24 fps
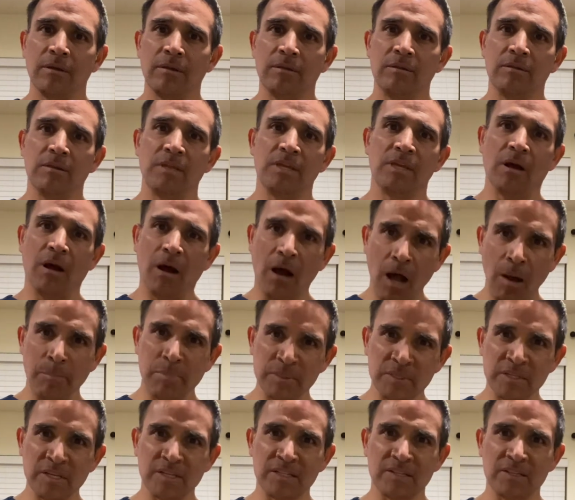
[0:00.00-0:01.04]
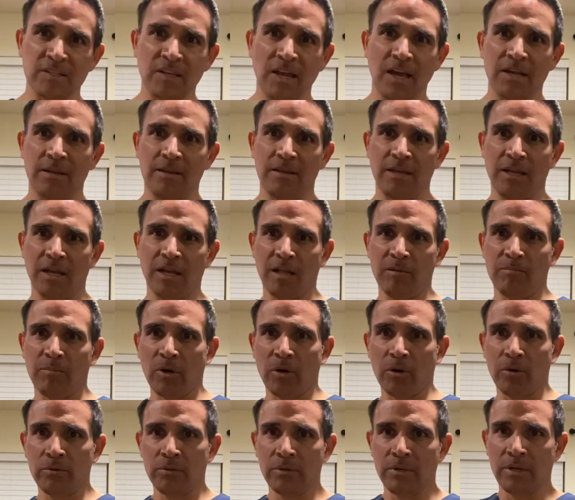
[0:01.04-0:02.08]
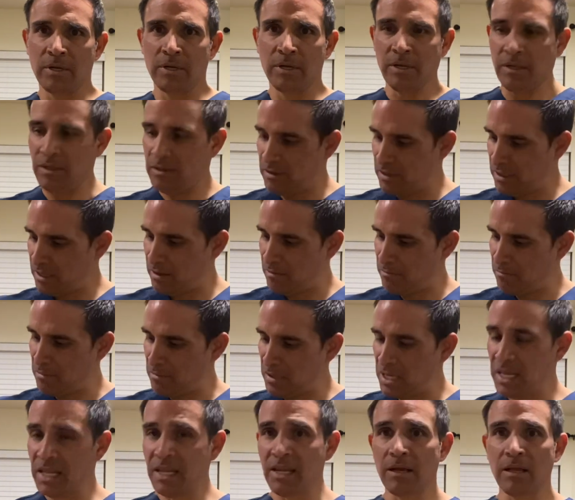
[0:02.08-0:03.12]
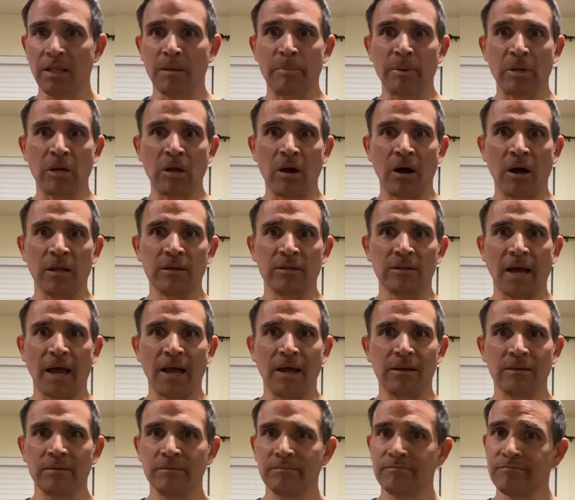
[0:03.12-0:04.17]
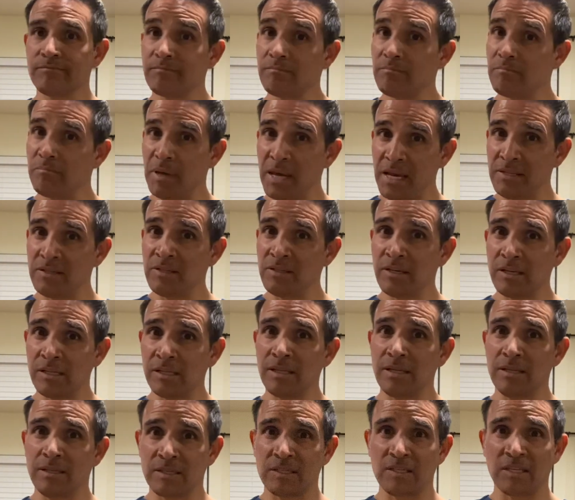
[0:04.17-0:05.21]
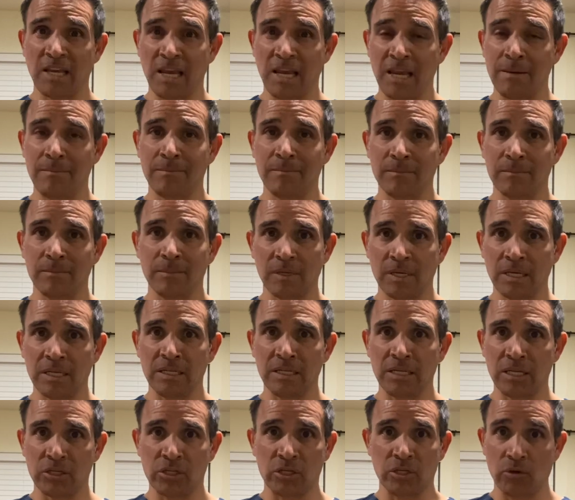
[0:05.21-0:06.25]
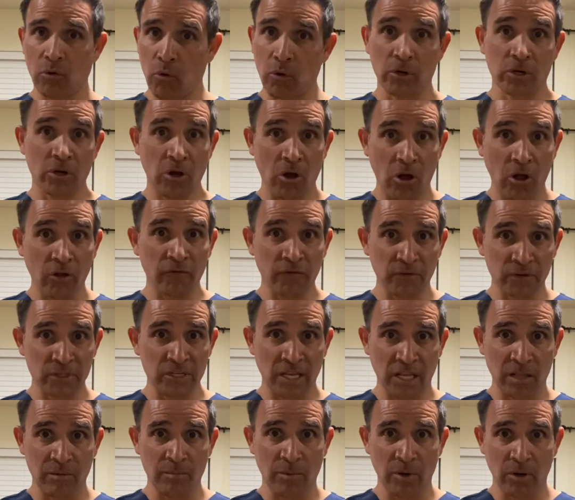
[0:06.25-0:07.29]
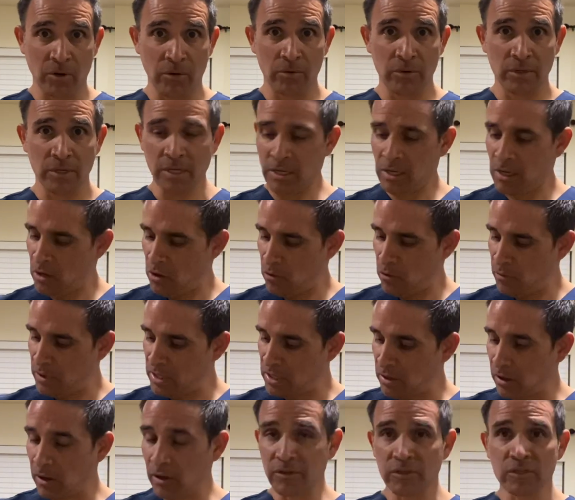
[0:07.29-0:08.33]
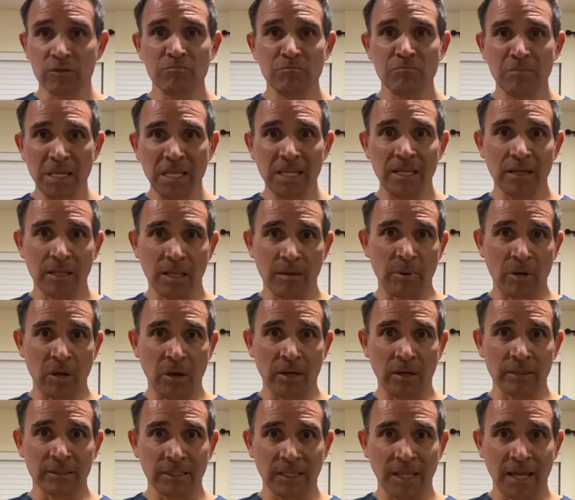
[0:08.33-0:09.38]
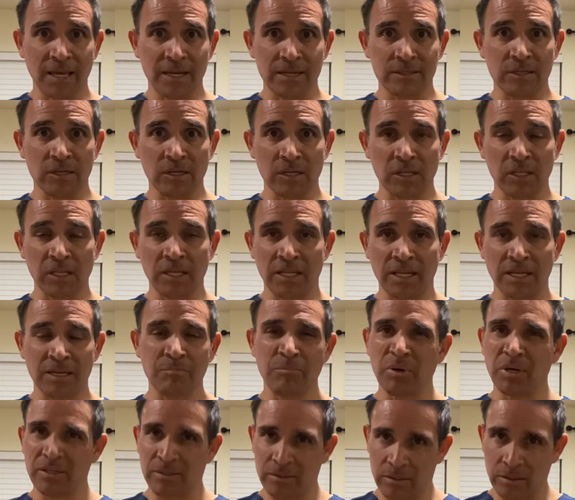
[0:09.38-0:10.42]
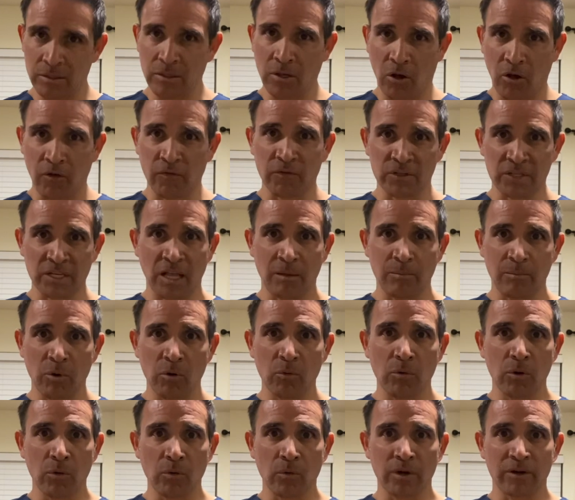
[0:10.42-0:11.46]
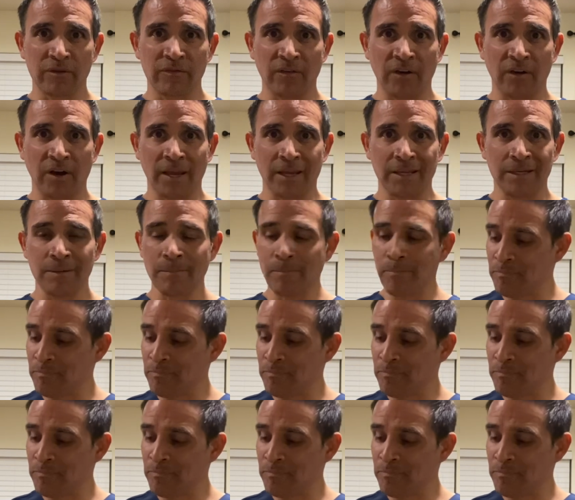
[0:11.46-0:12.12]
the opposite side of the elbow, the medial epicondyle, basically the same condition, or golfer's elbow. We call this medial epicondylitis in clinic, but golfer's elbow will work fine.